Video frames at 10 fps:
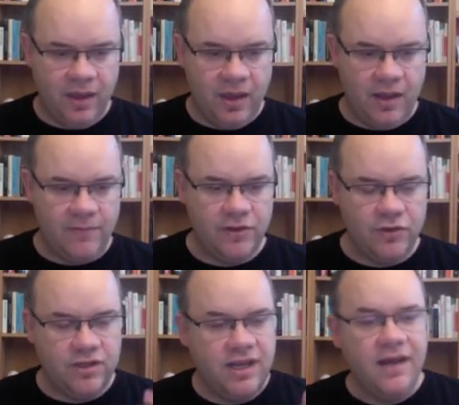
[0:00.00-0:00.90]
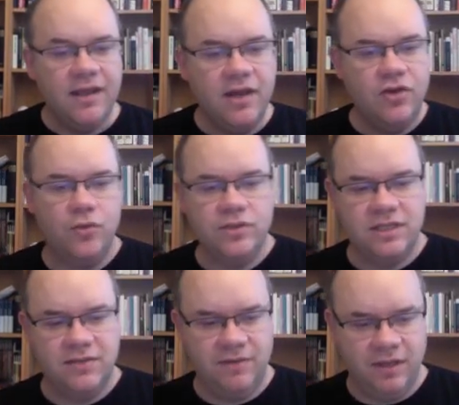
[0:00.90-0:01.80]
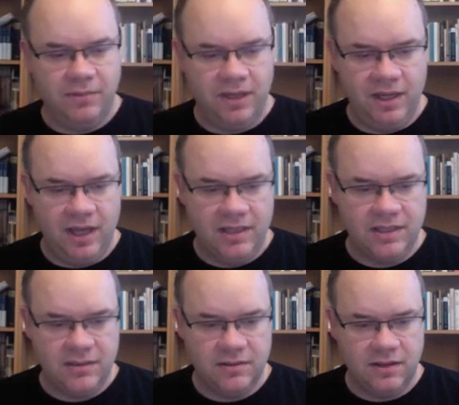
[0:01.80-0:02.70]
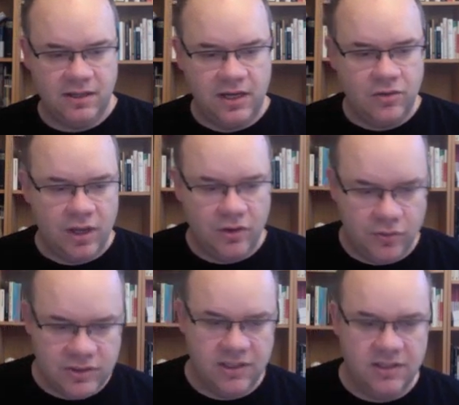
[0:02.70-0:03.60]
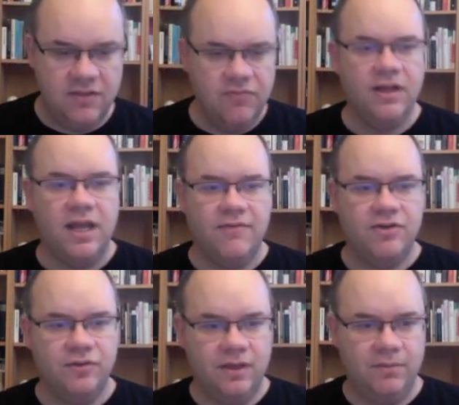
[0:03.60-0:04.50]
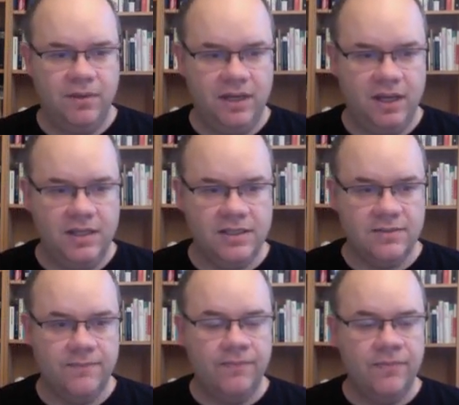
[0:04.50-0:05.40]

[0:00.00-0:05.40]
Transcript: that you then can use in the Wikipedias, and that you can use in the different language Wikipedias.